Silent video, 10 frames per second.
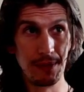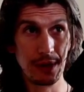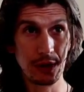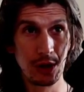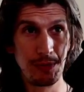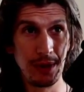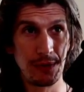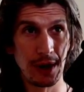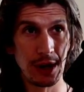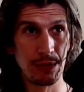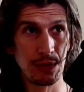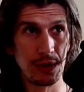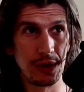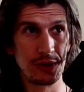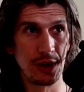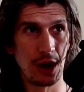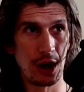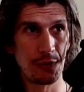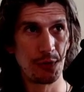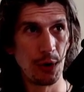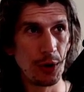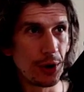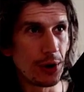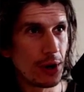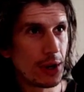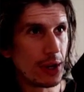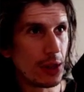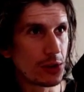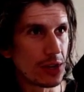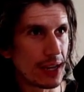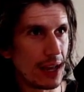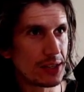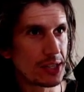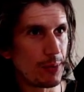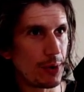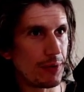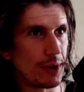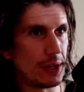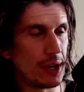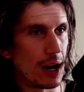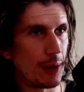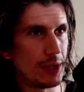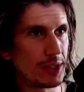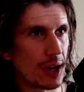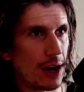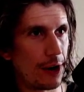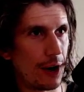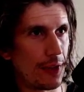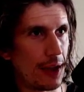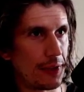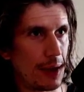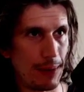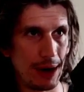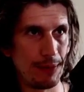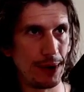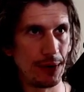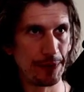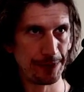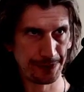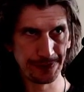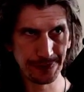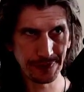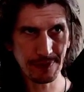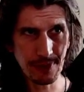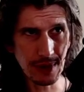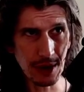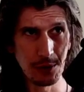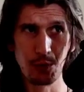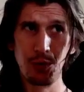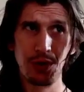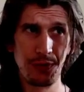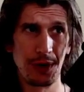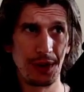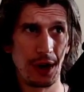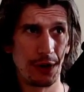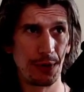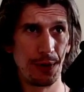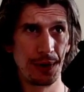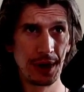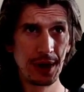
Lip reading: could be viable as an off-roader. Looks like it has somewhat of a knobby tire on that. That might be really fun to off-road.